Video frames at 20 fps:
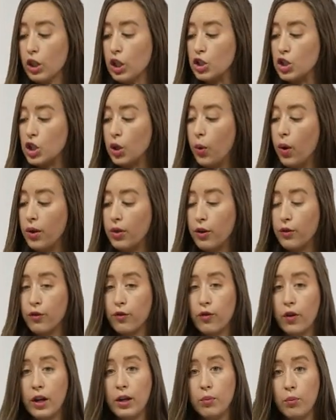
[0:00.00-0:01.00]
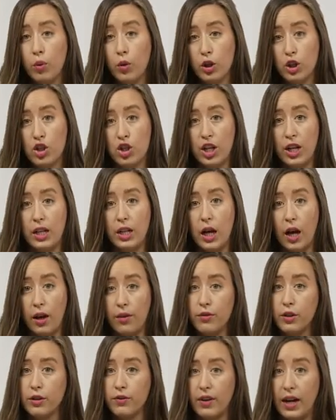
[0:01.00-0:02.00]
So on the front portion
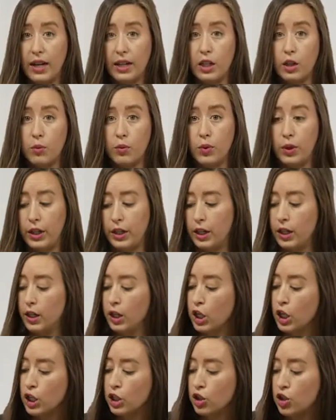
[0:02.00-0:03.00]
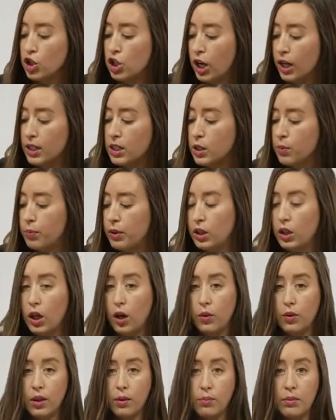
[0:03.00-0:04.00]
of your vacuum cleaner, just
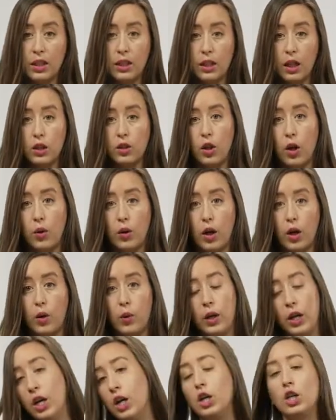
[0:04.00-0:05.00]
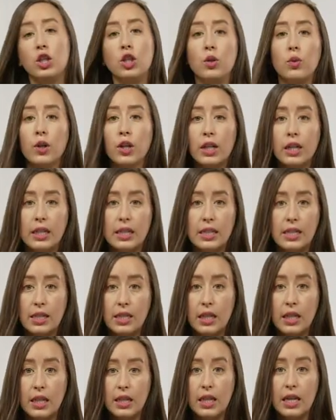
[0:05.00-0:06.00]
below the Miele logo, you are going to
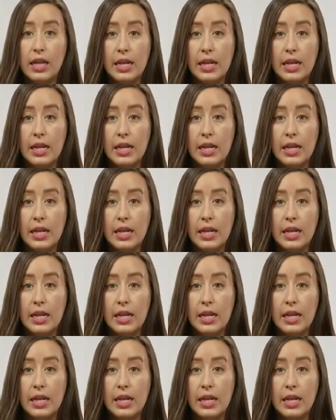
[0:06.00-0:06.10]
see the